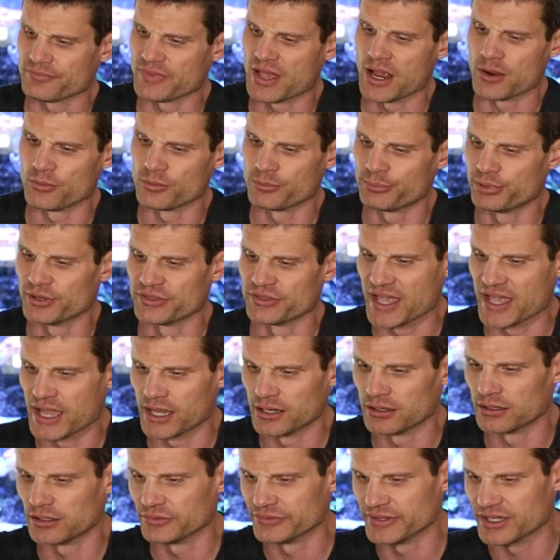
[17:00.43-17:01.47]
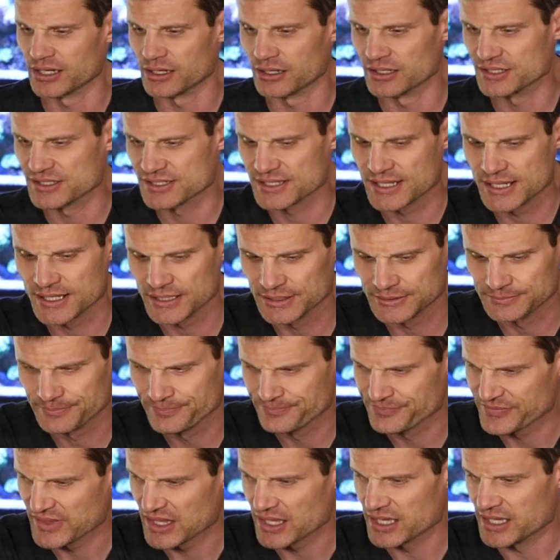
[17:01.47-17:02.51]
I would that on there instead
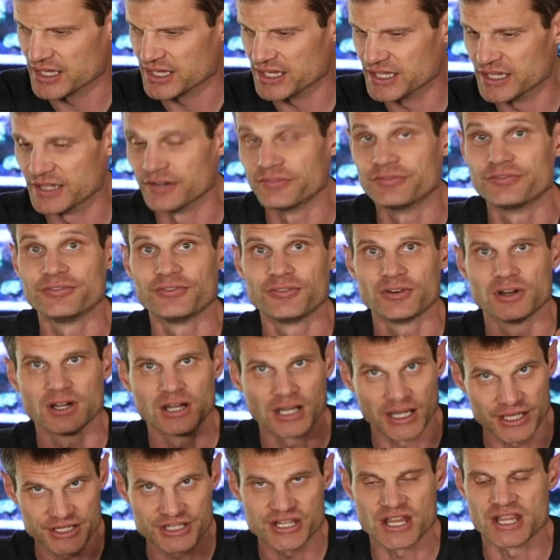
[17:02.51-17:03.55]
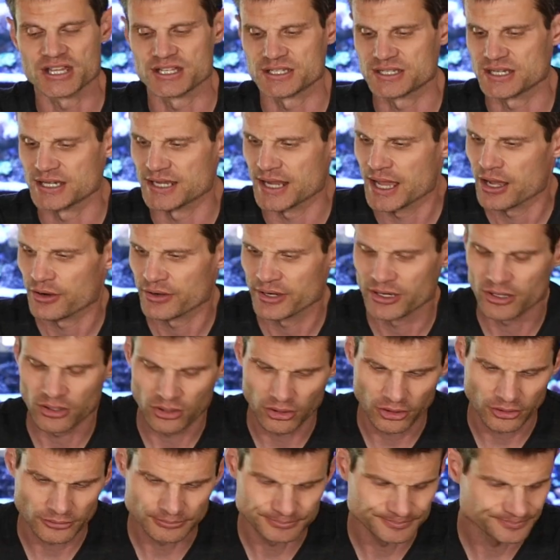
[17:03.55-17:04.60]
if I changed it out at
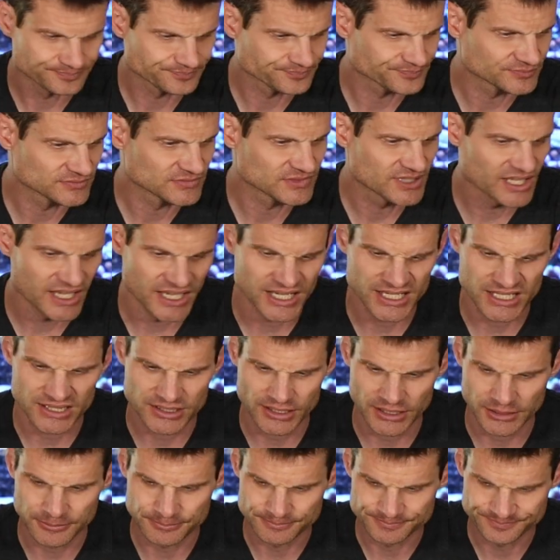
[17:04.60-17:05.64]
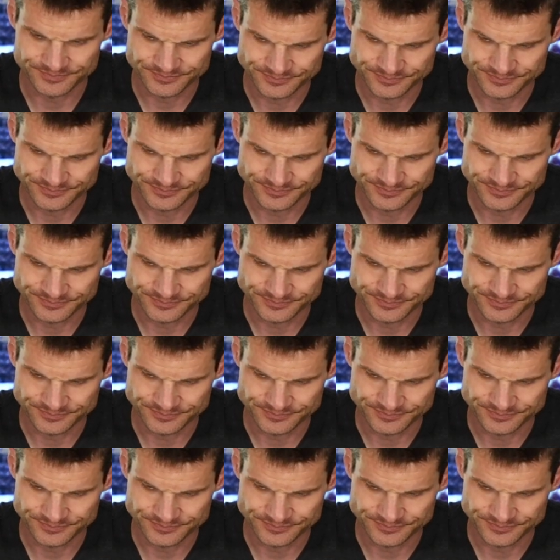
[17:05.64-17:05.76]
all to anything.